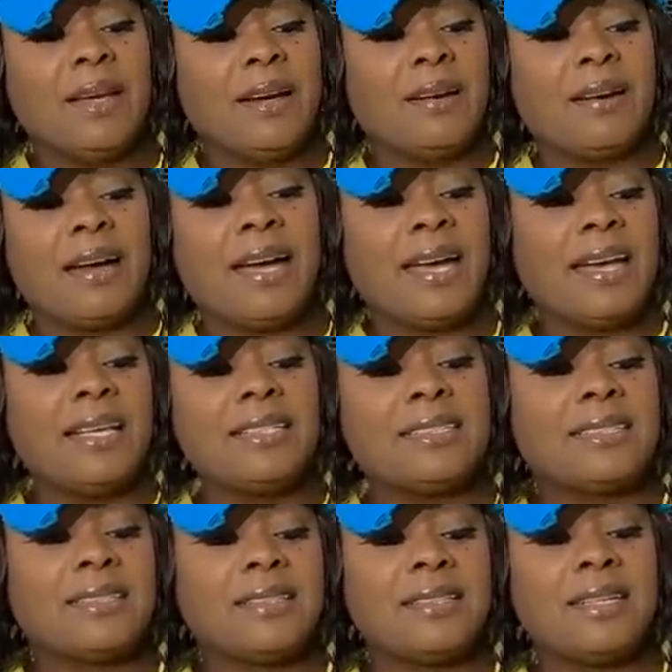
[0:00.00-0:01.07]
All right,
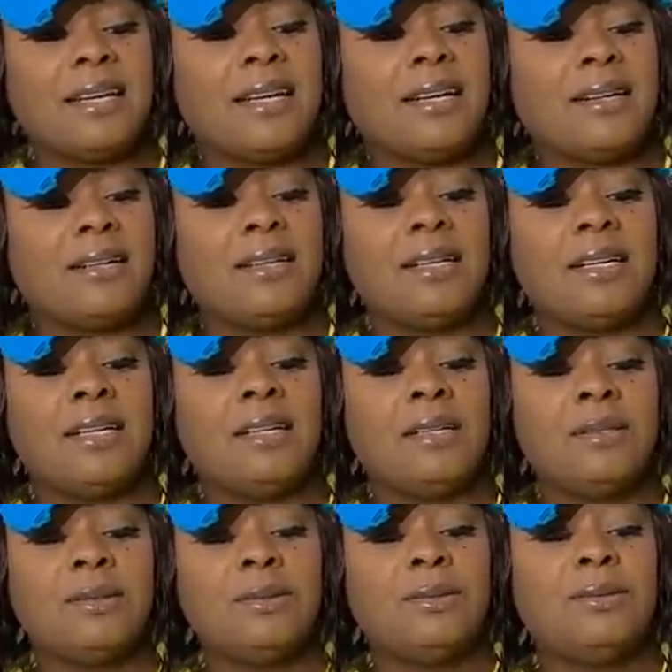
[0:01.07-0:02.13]
so now,
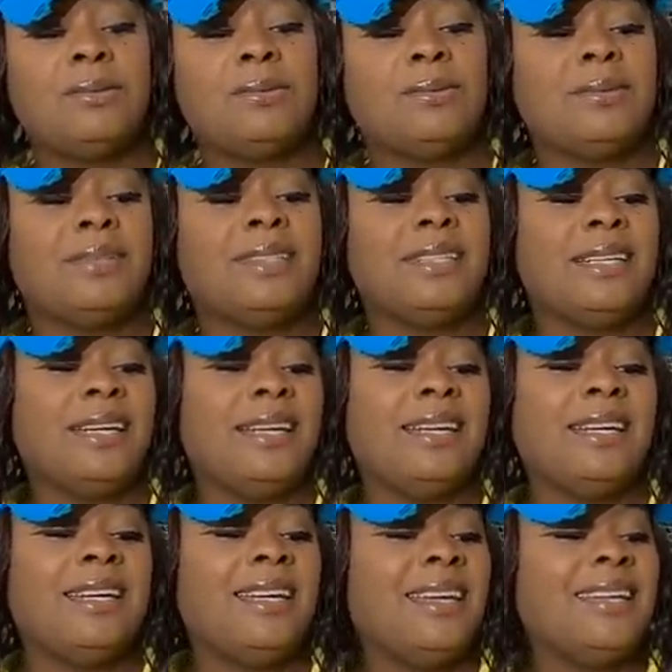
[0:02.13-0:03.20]
ooh, wait,
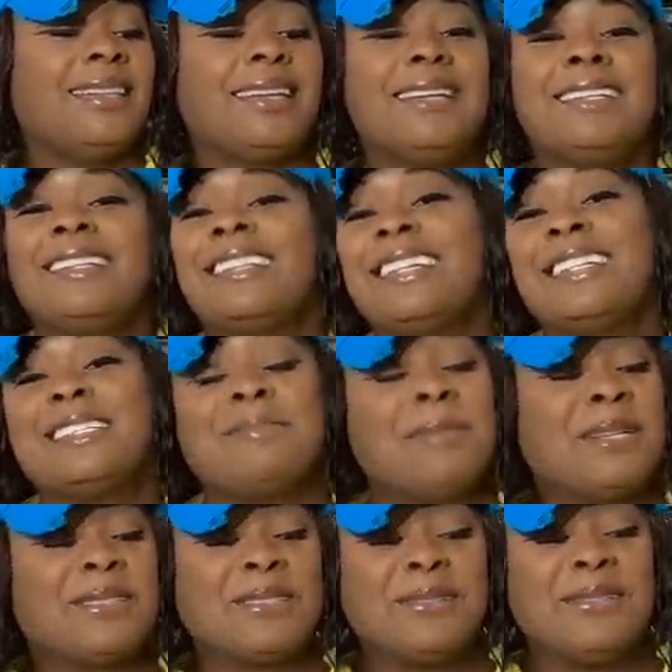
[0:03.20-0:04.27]
they
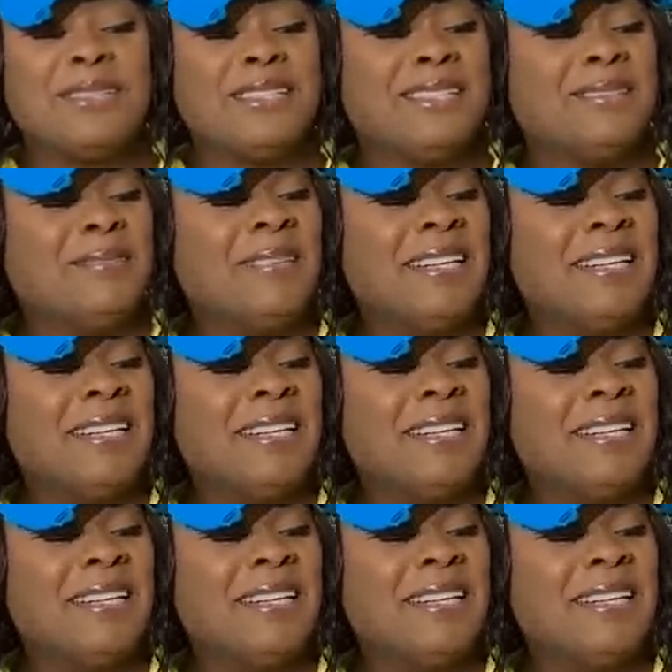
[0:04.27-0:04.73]
smell so good.